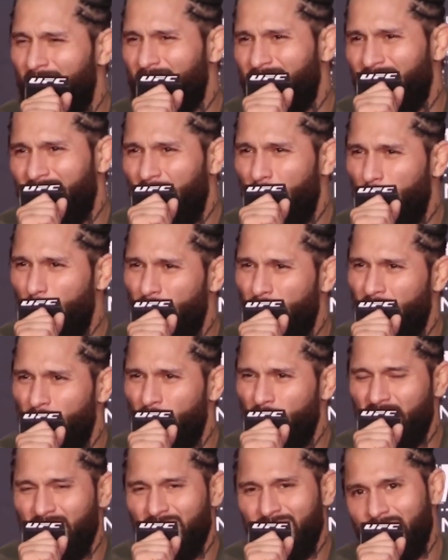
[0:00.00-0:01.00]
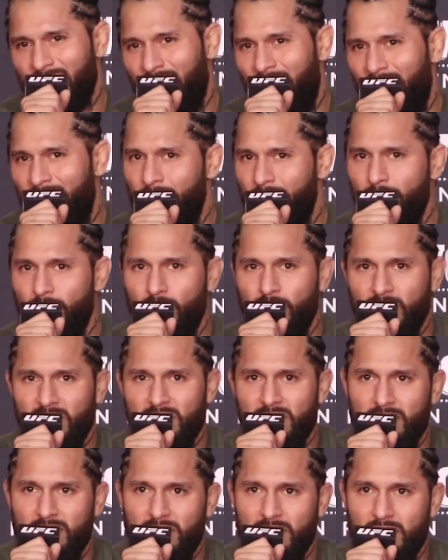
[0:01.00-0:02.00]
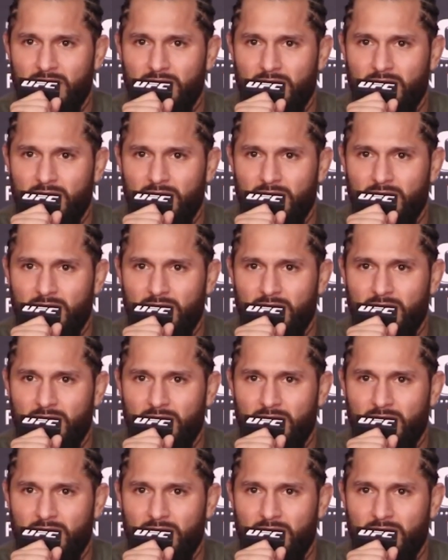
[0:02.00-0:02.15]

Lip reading: To get put in with this guy was